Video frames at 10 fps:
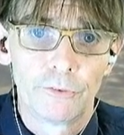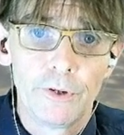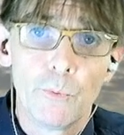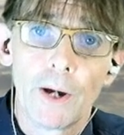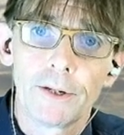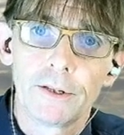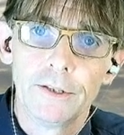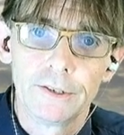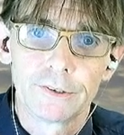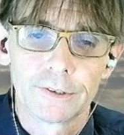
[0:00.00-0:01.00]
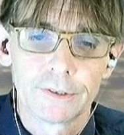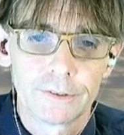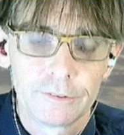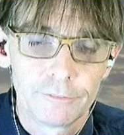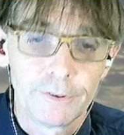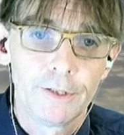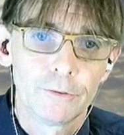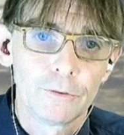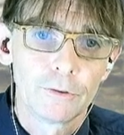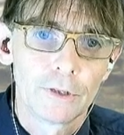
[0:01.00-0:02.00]
rewind this
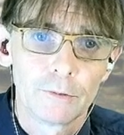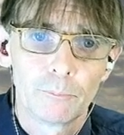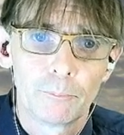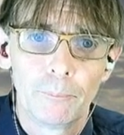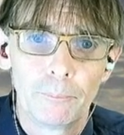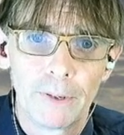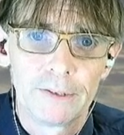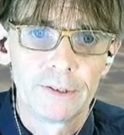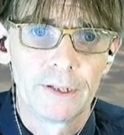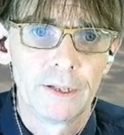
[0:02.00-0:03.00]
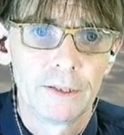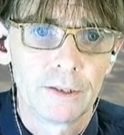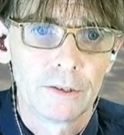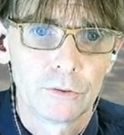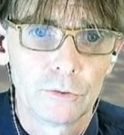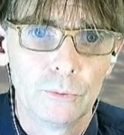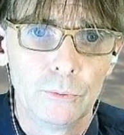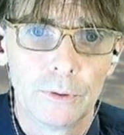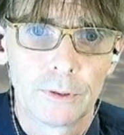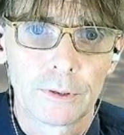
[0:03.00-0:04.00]
video and place it again
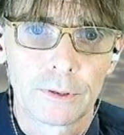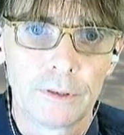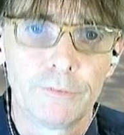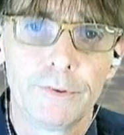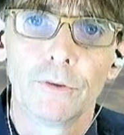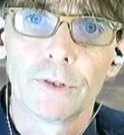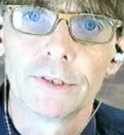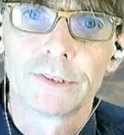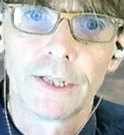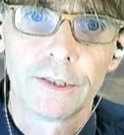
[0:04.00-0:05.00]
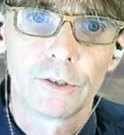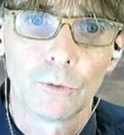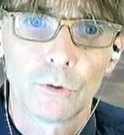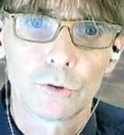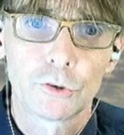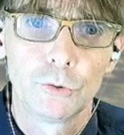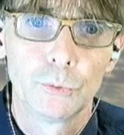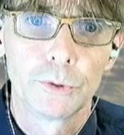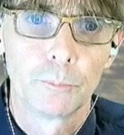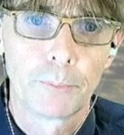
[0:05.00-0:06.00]
to if you don't understand it, or just
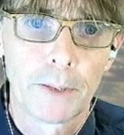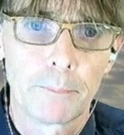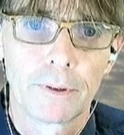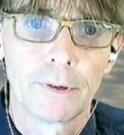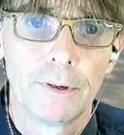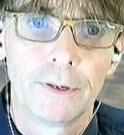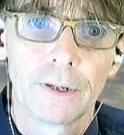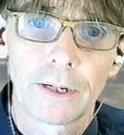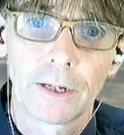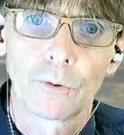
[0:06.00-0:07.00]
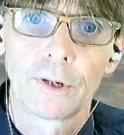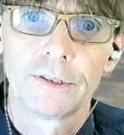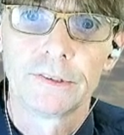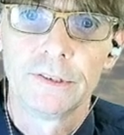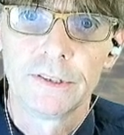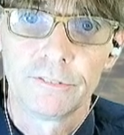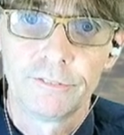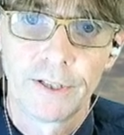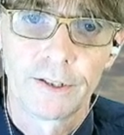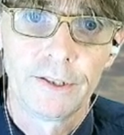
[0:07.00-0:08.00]
do it on paper. The calculation is
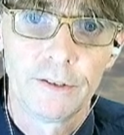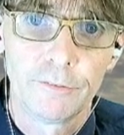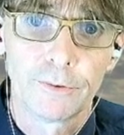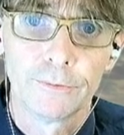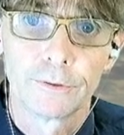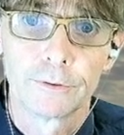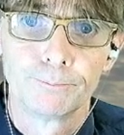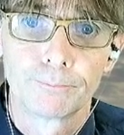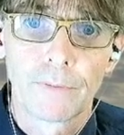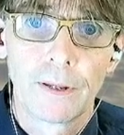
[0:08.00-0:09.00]
very difficult.